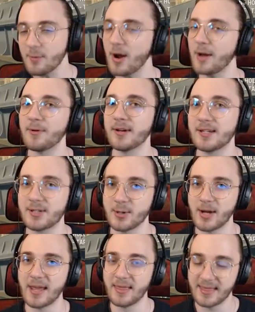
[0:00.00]
what I want to do
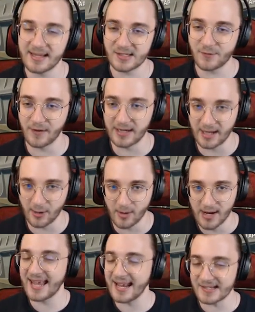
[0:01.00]
in this video,
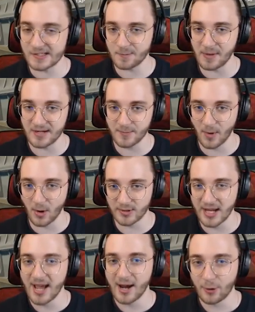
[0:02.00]
take a speedboat,
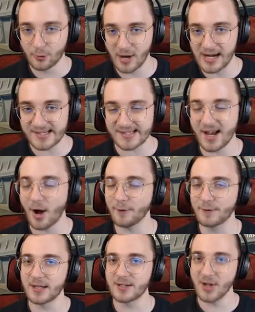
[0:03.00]
race it off
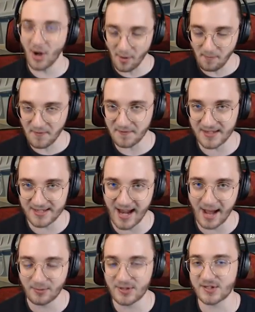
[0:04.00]
the top of the
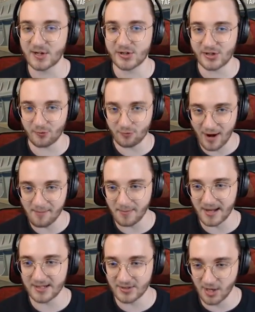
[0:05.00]
dam because there's a ramp
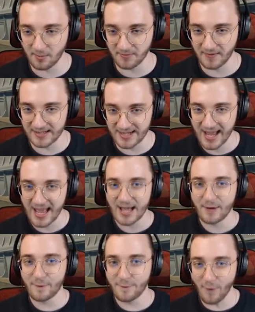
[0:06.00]
at the top of it,
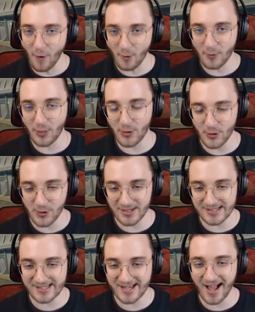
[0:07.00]
fall through the
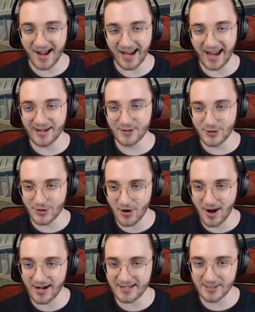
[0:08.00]
sky and
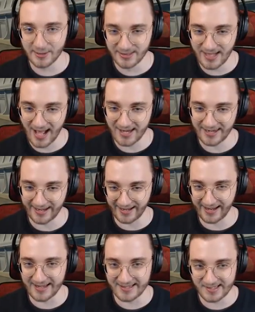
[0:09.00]
try to land it
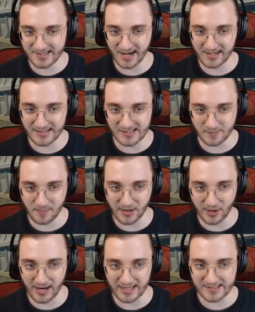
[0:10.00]
inside the
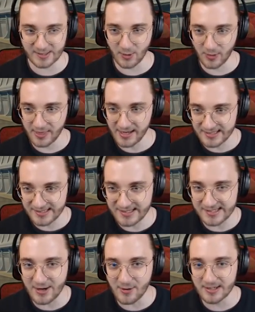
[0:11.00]
spearhead. So this
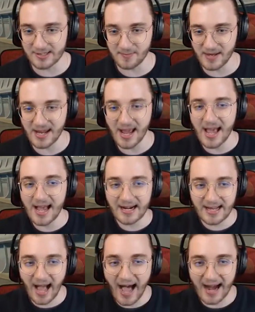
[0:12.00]
is going to be
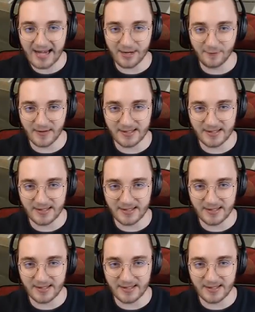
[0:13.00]
kind of